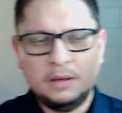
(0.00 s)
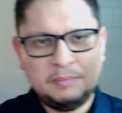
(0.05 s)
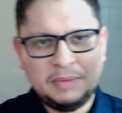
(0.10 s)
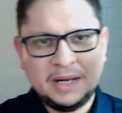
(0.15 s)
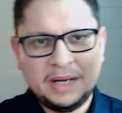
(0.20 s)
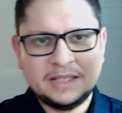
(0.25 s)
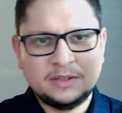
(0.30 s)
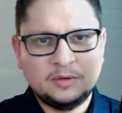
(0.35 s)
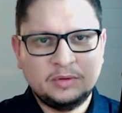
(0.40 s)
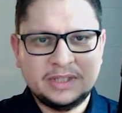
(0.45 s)

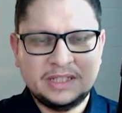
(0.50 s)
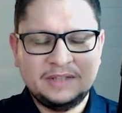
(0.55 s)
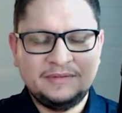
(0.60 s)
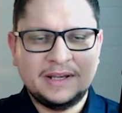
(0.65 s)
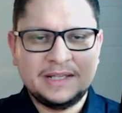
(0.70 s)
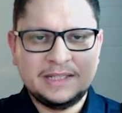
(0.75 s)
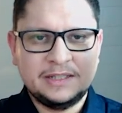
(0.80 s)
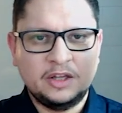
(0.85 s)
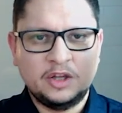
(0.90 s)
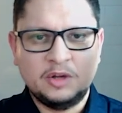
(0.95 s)
place those
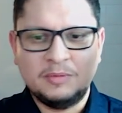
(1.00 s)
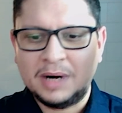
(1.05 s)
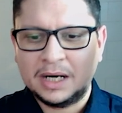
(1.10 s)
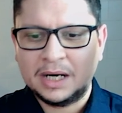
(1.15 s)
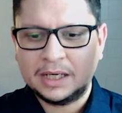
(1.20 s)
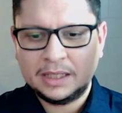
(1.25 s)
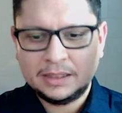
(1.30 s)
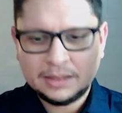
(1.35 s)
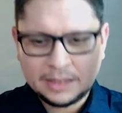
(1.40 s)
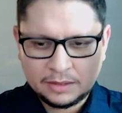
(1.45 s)
devices on the
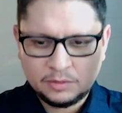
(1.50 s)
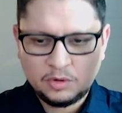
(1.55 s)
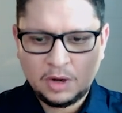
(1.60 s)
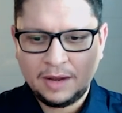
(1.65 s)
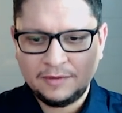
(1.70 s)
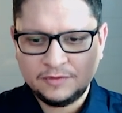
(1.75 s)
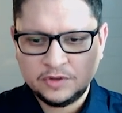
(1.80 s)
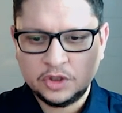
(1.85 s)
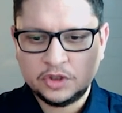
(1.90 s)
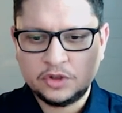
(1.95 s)
market, and you
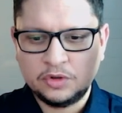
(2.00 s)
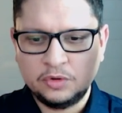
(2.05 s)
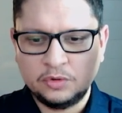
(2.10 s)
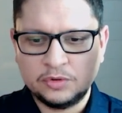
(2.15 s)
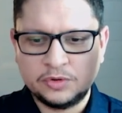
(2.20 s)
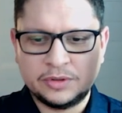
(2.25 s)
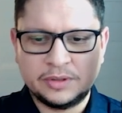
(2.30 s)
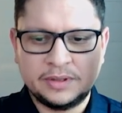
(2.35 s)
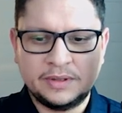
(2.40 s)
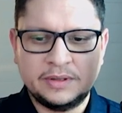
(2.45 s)
have just
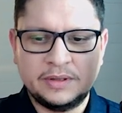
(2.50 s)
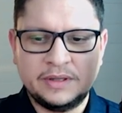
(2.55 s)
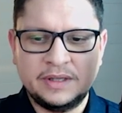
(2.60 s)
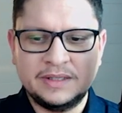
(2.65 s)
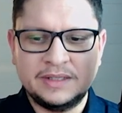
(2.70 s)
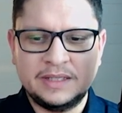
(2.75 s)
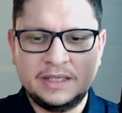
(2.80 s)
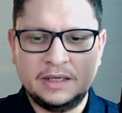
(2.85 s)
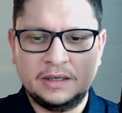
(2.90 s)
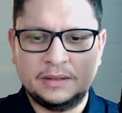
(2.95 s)
those
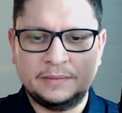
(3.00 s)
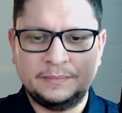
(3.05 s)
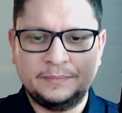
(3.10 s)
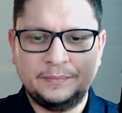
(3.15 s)
things here.